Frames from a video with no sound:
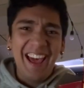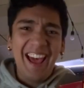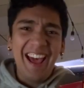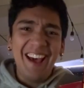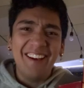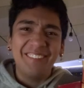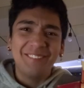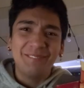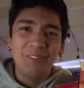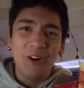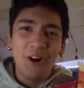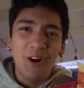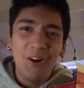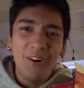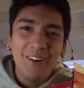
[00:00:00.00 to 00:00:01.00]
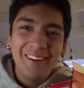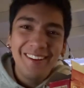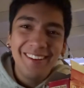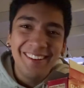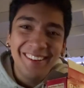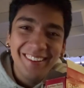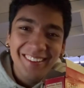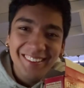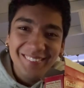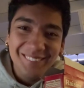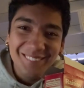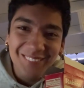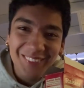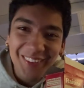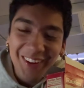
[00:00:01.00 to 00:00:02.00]
F, bro.
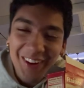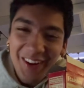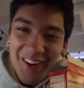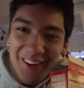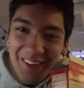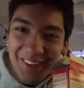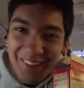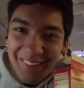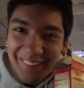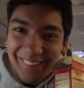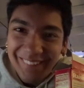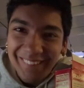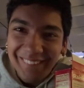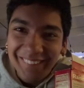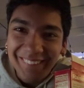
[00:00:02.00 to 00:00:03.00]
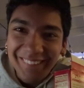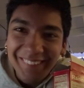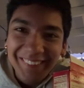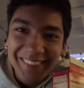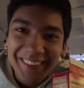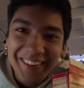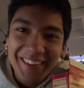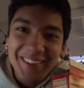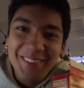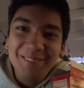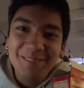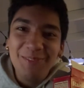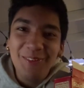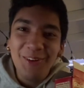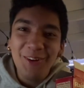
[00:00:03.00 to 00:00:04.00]
Bro.
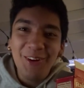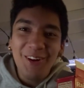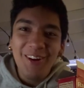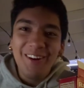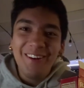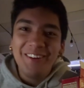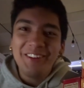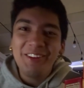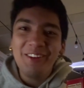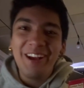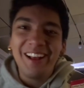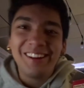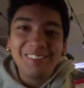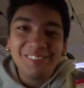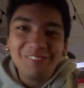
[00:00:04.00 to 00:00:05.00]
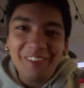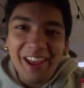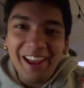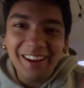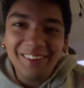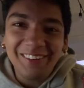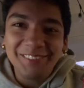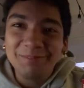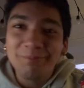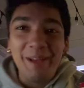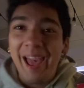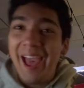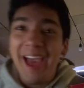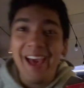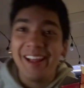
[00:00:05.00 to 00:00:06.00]
Bro, you guys failed
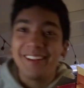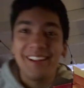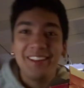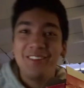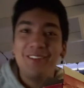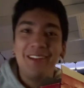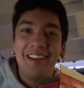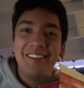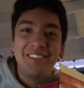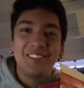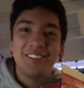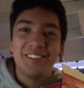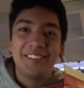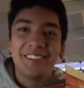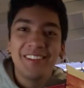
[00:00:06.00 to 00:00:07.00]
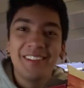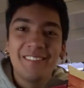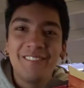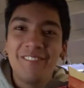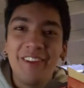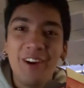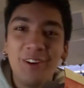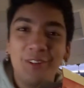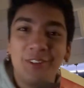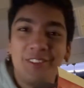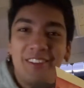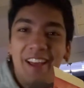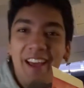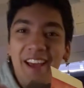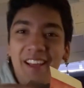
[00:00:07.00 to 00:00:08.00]
bad. Like, you guys just failed your
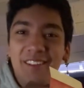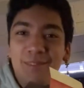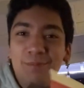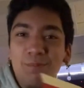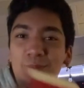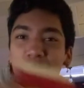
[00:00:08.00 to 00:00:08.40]
test.